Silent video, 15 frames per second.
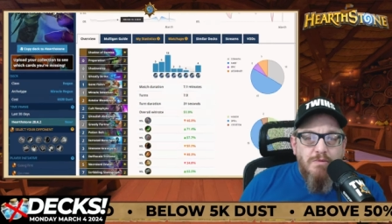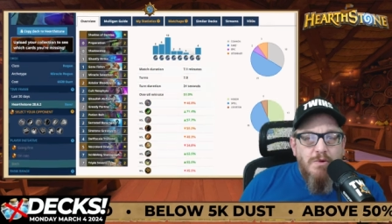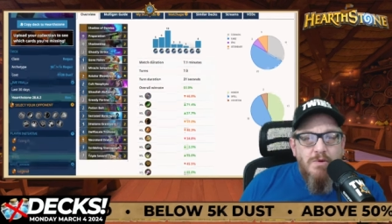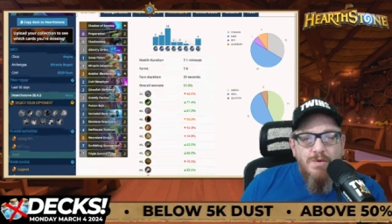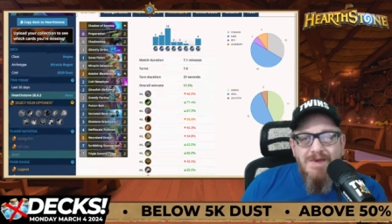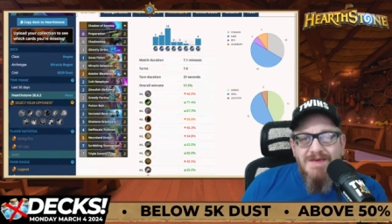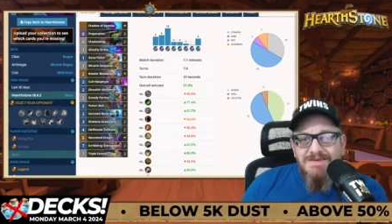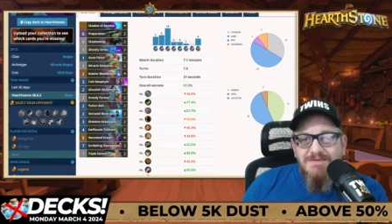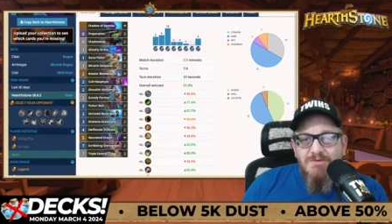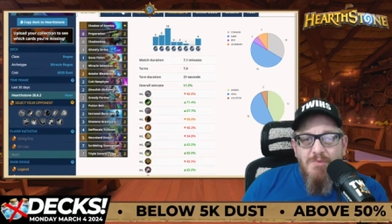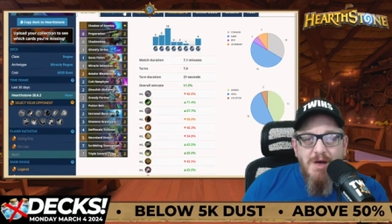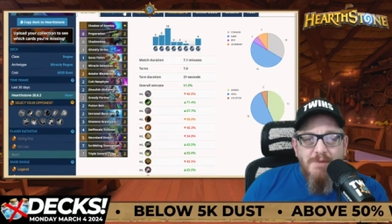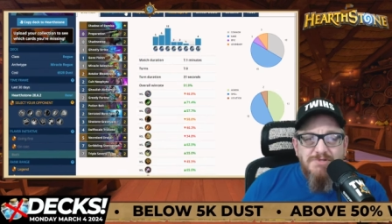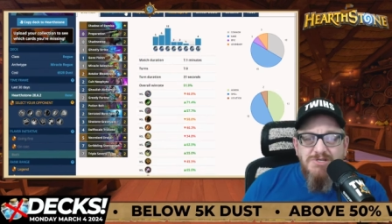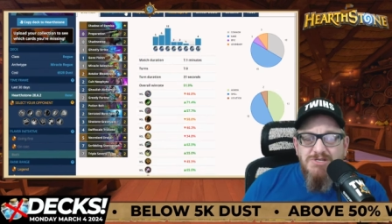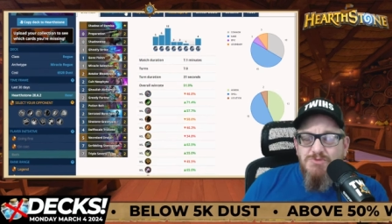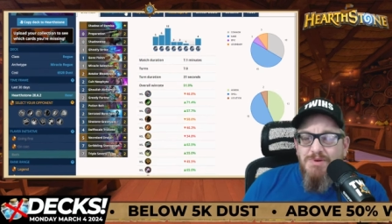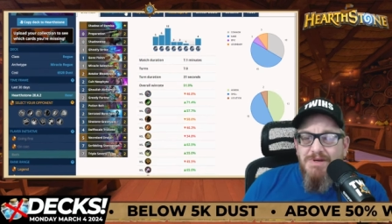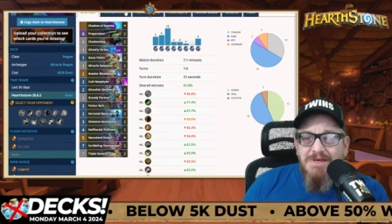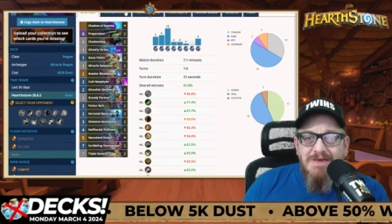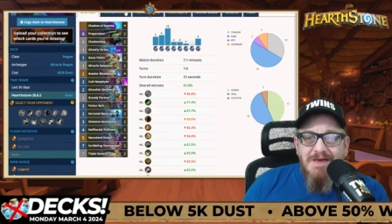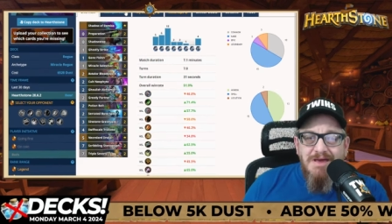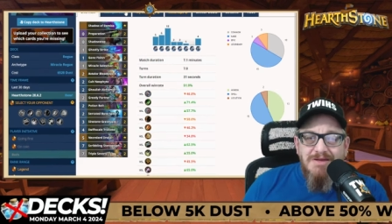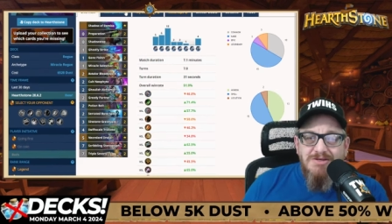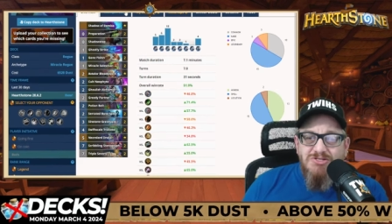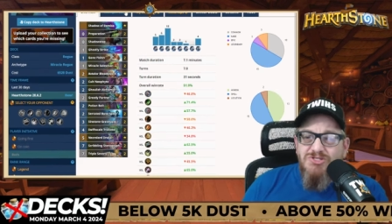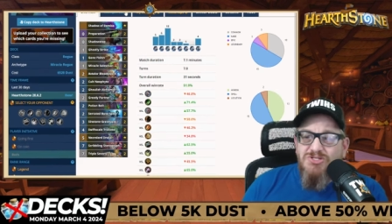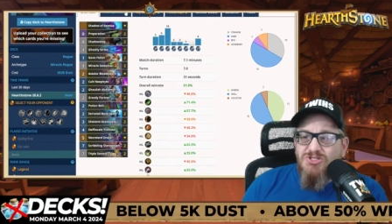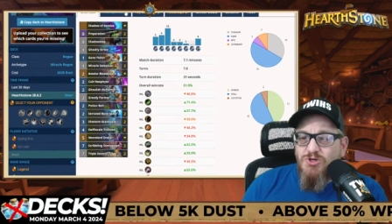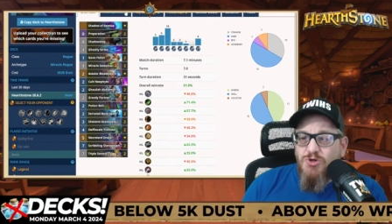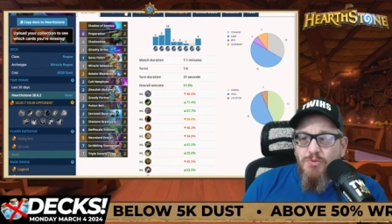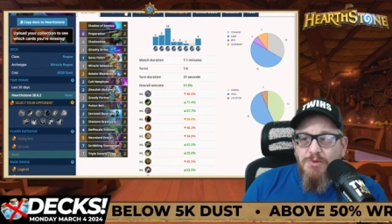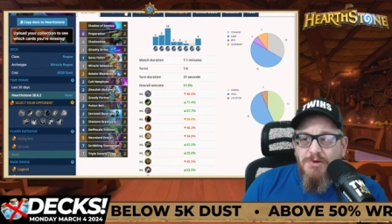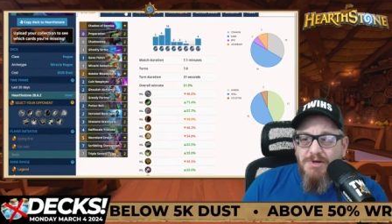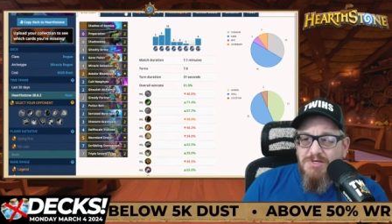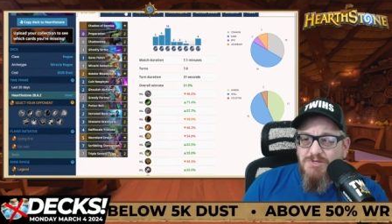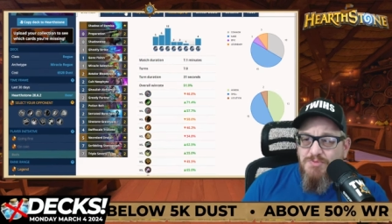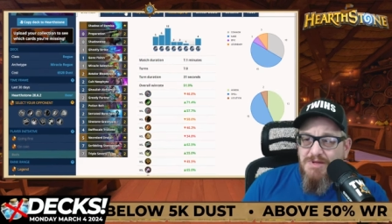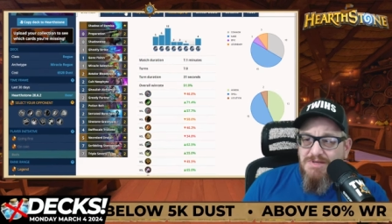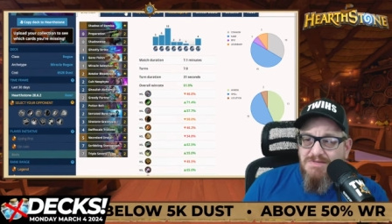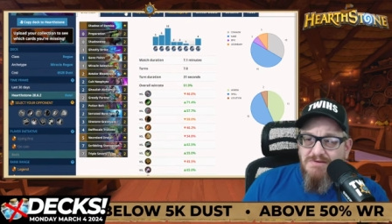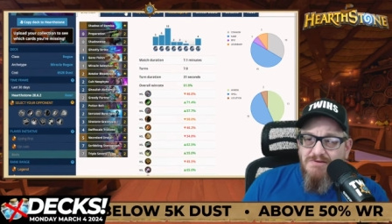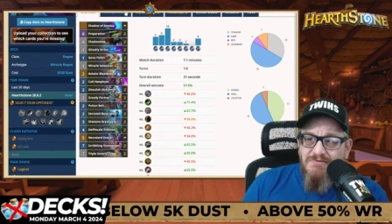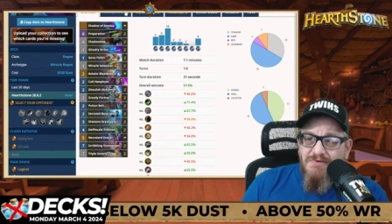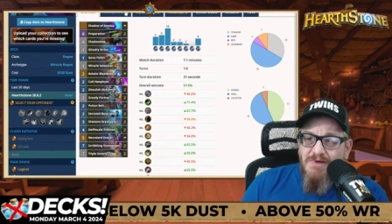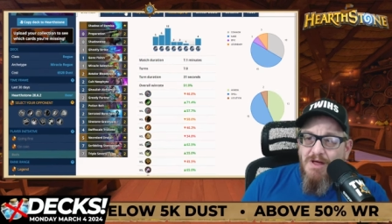Rogue has some options, but again, it's just super expensive.